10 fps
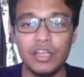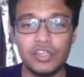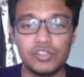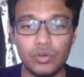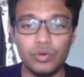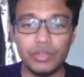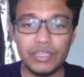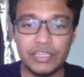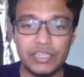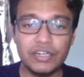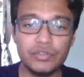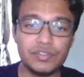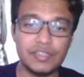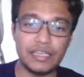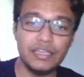So here you
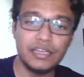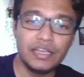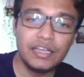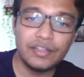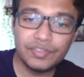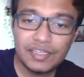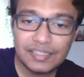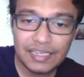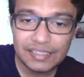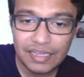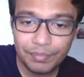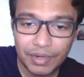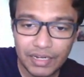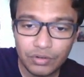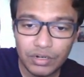see, this is a
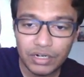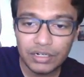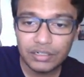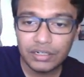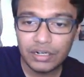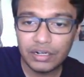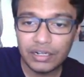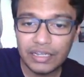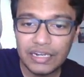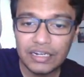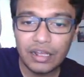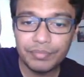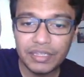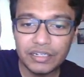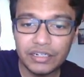particular
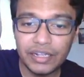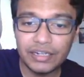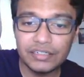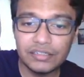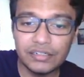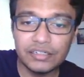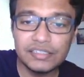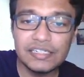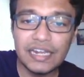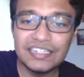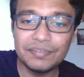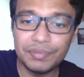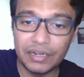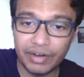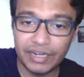incoming
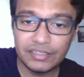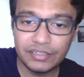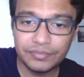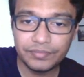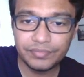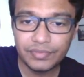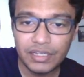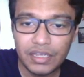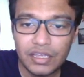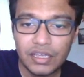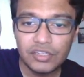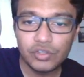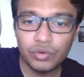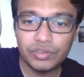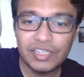DNTP, right?
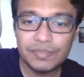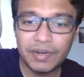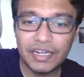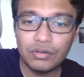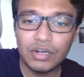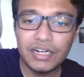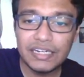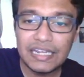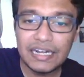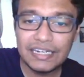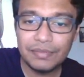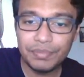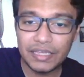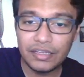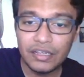So this particular
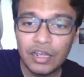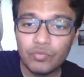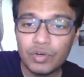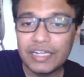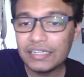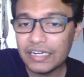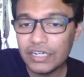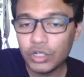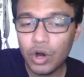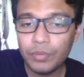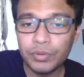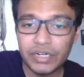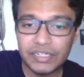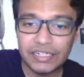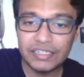DNTP would get
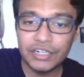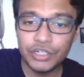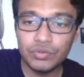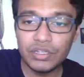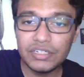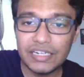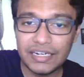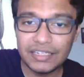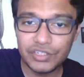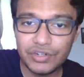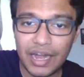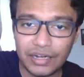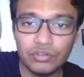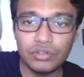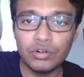incorporated into the DNA strand,
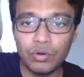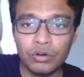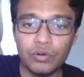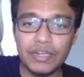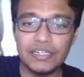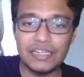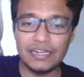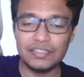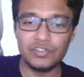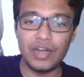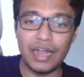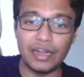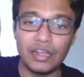into the growing DNA strand.